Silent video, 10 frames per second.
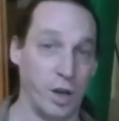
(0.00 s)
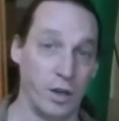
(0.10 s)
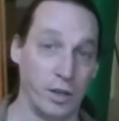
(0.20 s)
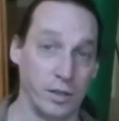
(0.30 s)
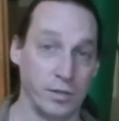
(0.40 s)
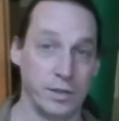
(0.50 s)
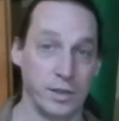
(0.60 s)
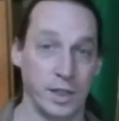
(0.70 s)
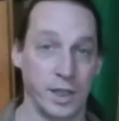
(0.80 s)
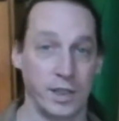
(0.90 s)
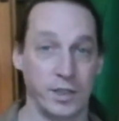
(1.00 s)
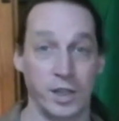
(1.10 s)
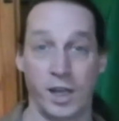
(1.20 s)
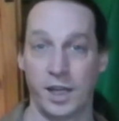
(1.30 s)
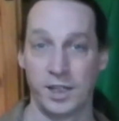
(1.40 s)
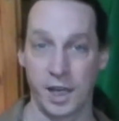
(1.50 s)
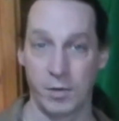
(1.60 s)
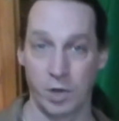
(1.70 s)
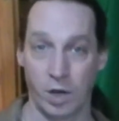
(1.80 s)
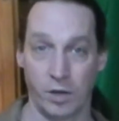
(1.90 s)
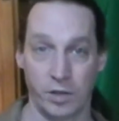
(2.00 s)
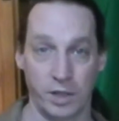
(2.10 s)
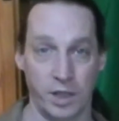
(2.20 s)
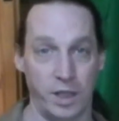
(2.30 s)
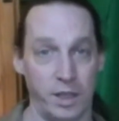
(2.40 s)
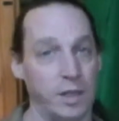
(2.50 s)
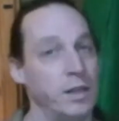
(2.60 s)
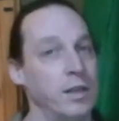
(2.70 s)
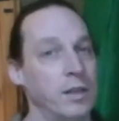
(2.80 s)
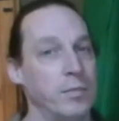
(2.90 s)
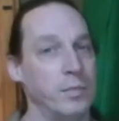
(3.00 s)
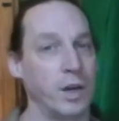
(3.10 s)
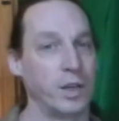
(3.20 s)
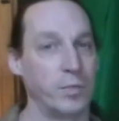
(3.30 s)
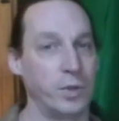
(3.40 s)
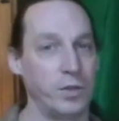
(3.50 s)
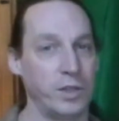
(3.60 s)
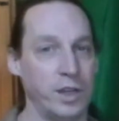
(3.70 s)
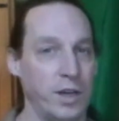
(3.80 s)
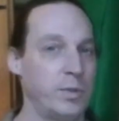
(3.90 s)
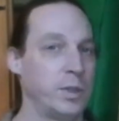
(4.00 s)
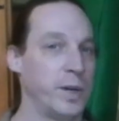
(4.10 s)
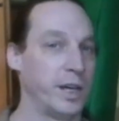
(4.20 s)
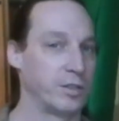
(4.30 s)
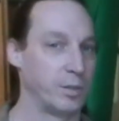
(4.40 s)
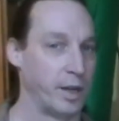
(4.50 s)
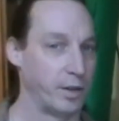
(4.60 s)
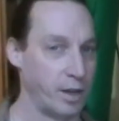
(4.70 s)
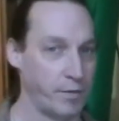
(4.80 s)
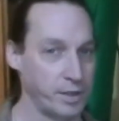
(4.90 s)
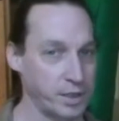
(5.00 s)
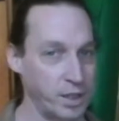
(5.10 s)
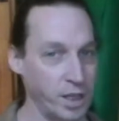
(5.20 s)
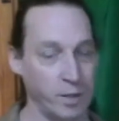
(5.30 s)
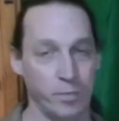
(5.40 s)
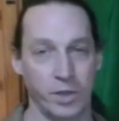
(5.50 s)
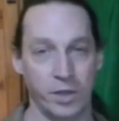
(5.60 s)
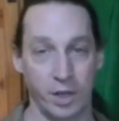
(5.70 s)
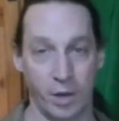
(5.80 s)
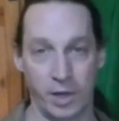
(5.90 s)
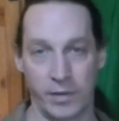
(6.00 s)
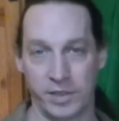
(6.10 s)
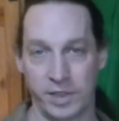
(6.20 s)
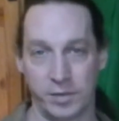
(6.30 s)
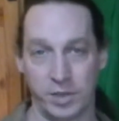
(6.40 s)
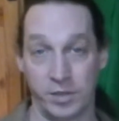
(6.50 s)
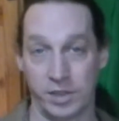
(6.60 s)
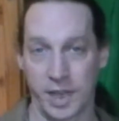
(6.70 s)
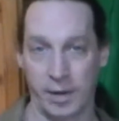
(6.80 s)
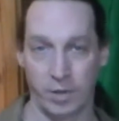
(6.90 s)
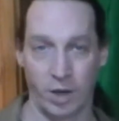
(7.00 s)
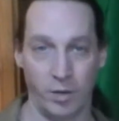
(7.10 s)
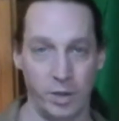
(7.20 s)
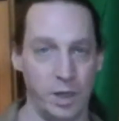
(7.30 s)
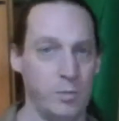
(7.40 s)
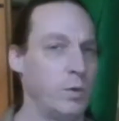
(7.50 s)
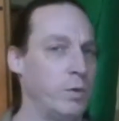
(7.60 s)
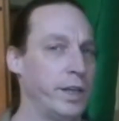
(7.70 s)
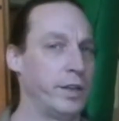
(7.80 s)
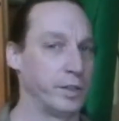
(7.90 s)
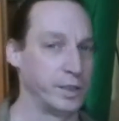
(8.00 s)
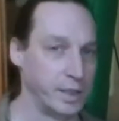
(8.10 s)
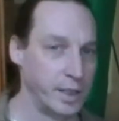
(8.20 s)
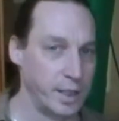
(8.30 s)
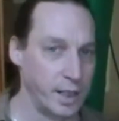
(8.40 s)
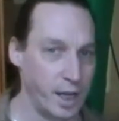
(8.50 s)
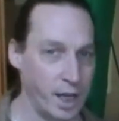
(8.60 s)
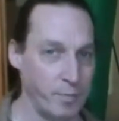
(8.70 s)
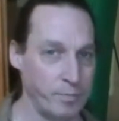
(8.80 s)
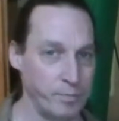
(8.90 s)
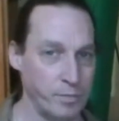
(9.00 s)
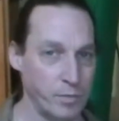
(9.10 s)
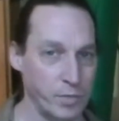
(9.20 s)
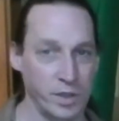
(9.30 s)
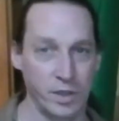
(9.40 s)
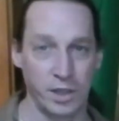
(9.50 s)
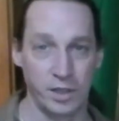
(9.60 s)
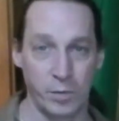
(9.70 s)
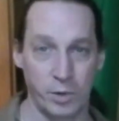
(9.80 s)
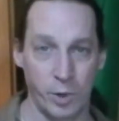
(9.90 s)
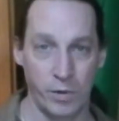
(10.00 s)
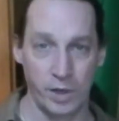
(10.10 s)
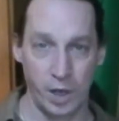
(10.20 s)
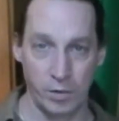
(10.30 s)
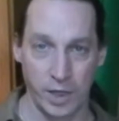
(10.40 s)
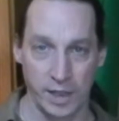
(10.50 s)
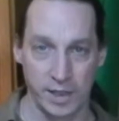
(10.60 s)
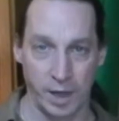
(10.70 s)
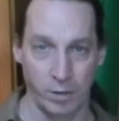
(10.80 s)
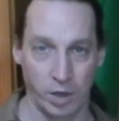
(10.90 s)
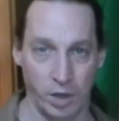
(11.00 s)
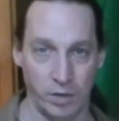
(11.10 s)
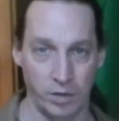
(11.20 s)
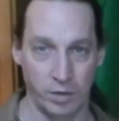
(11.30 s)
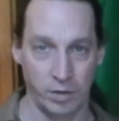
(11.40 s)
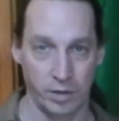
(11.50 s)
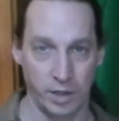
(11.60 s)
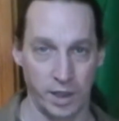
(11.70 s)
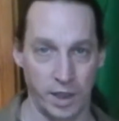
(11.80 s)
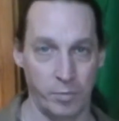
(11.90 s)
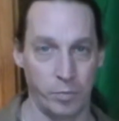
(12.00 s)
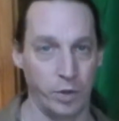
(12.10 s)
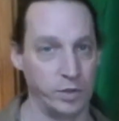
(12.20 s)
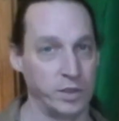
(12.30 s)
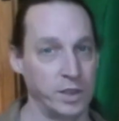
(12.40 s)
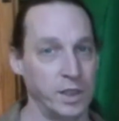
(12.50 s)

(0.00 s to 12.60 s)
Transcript: card and a sound card in my computer. Everybody bangs on about graphics card, but no one ever seems to use a sound card. Well, why not? But I don't want to overload that sound card on the input